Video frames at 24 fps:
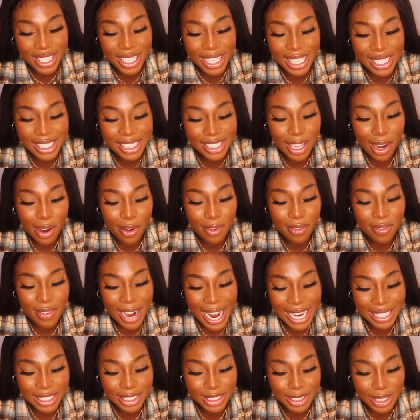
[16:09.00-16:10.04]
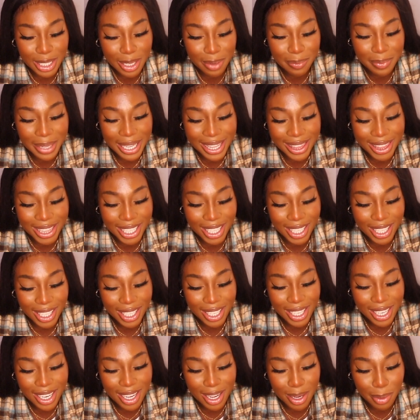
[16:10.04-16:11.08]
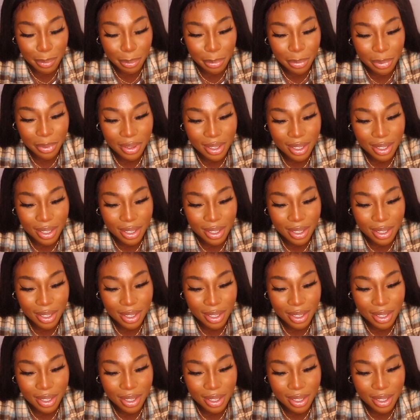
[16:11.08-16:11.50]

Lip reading: kissed a random in the club?